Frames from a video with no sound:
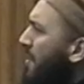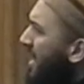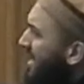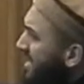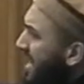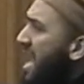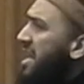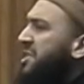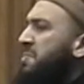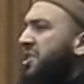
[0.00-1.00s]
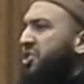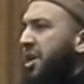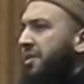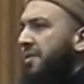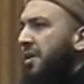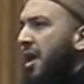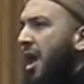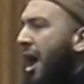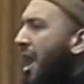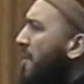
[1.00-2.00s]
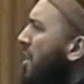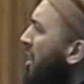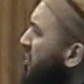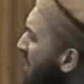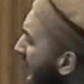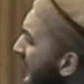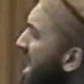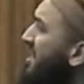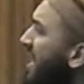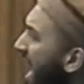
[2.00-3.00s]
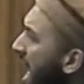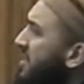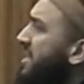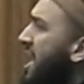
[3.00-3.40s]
I'm going to stay in this masjid. And I'm not going to do anything else